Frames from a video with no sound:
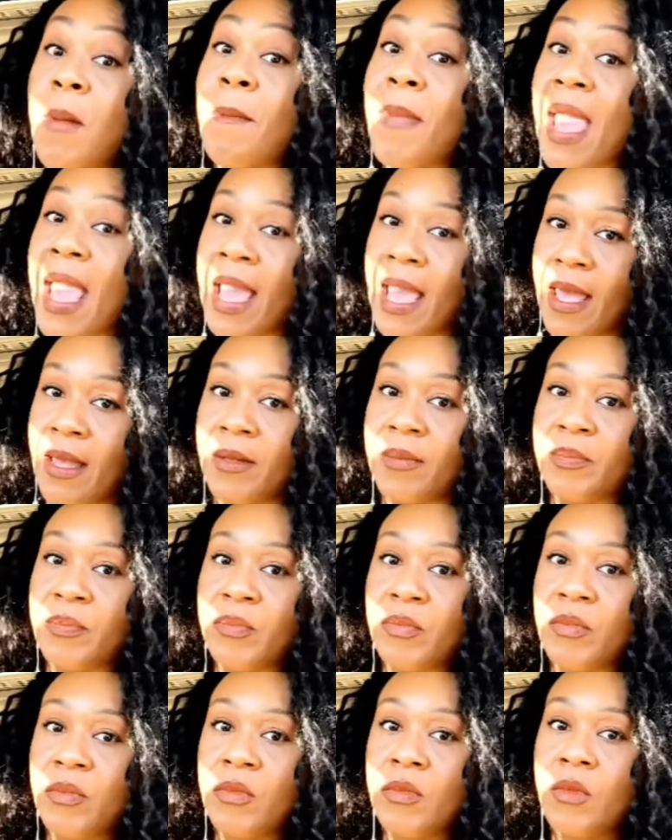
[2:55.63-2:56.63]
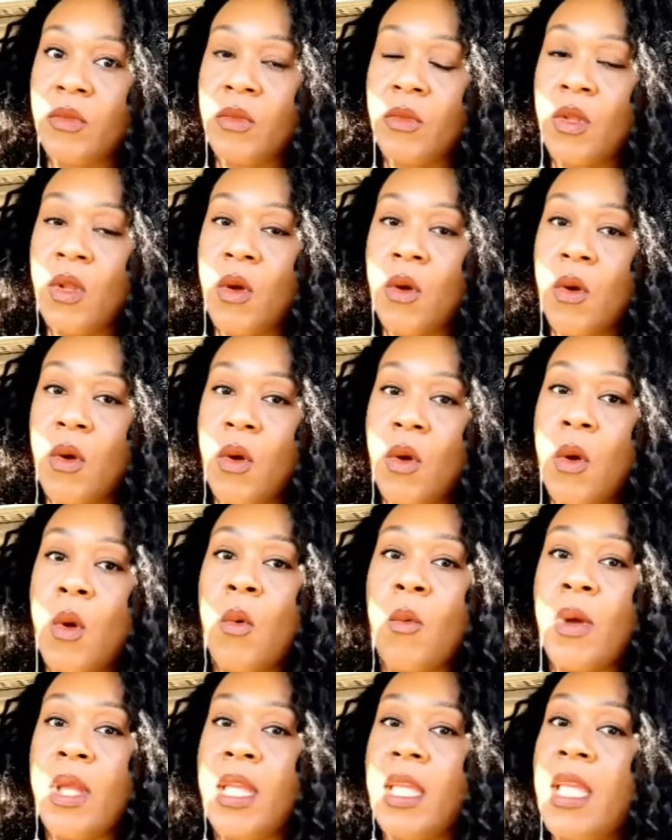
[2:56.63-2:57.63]
man
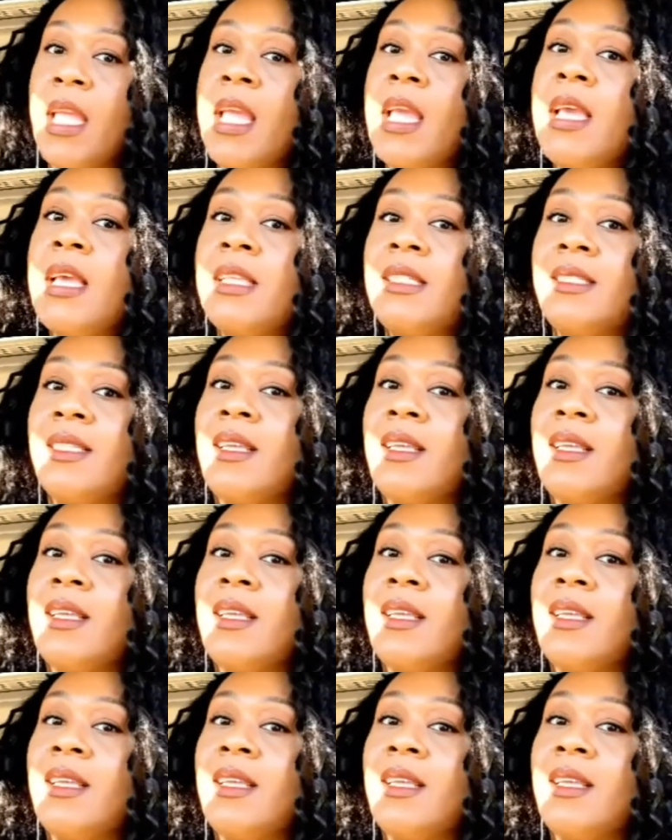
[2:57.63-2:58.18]
when he's,